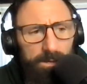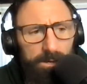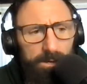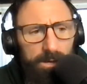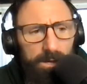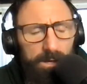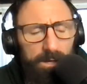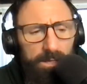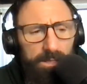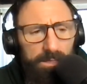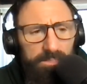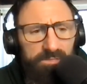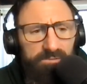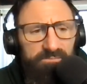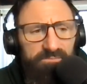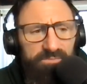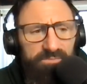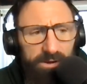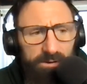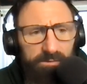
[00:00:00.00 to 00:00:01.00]

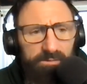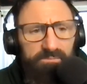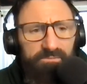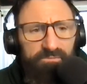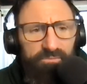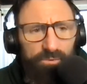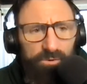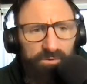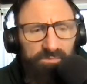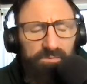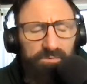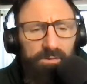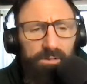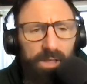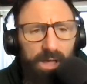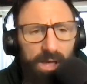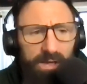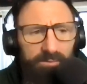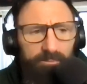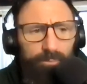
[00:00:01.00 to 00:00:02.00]
the very first
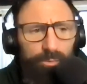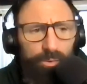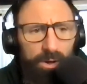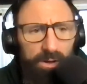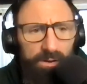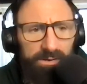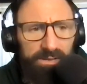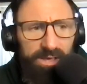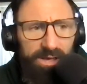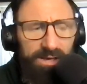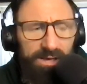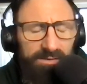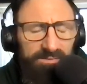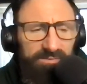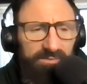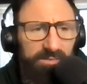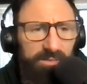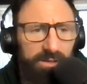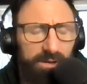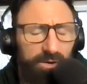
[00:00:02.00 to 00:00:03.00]
live
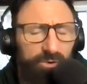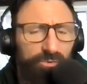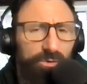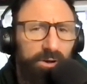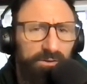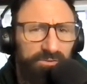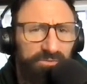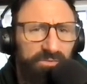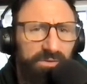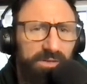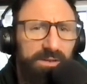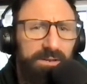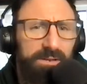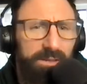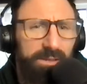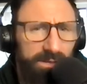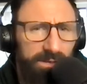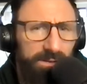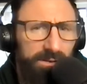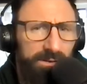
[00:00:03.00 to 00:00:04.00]
broadcast that CrossFit
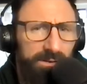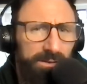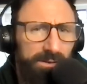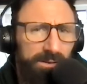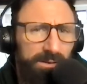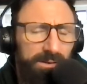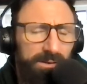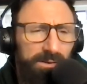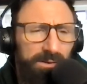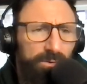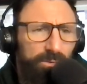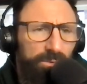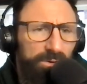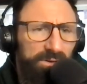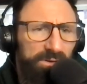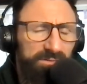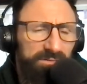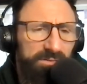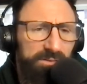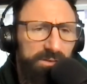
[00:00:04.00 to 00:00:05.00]
did
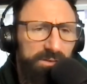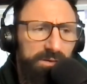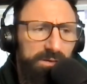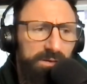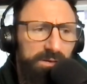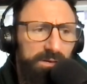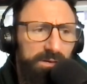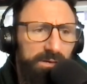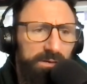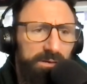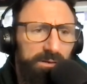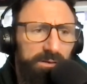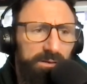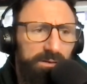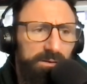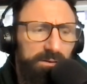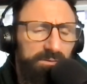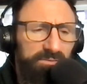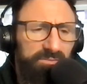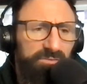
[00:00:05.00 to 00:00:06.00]
was
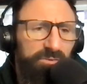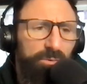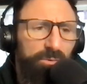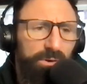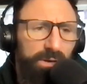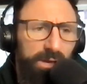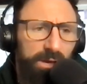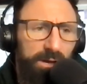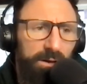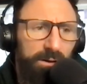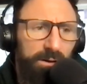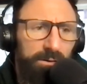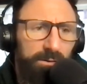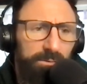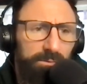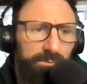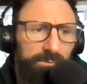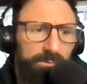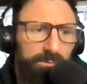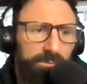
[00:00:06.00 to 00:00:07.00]
the
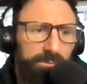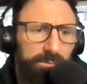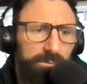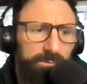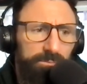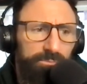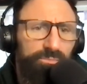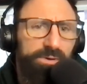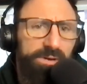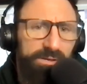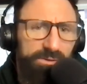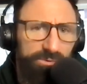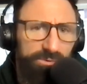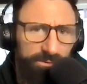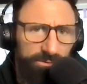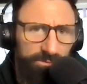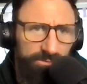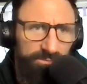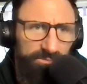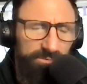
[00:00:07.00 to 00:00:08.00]
SoCal
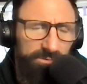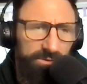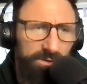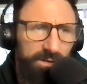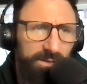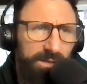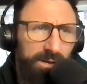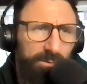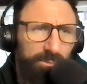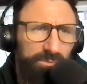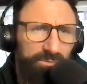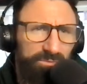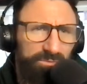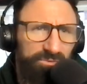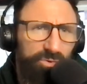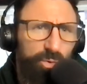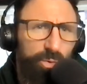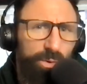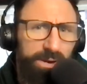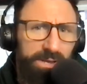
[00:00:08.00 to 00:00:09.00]
Regionals, and that was
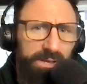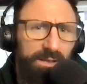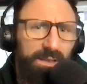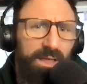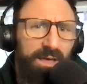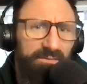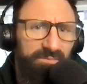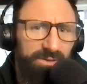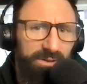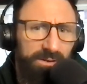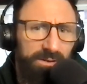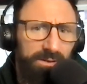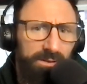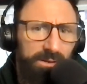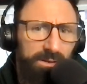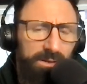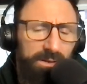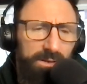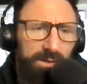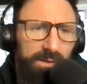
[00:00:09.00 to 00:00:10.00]
2011.
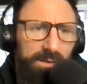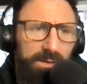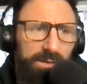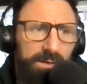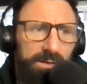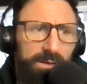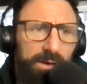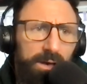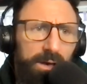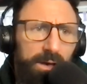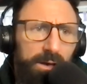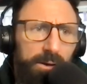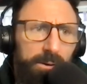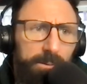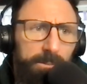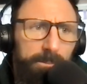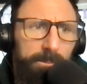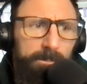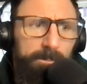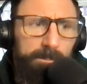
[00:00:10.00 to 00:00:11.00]

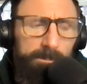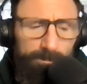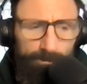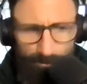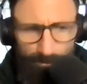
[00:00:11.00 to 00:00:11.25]
Um,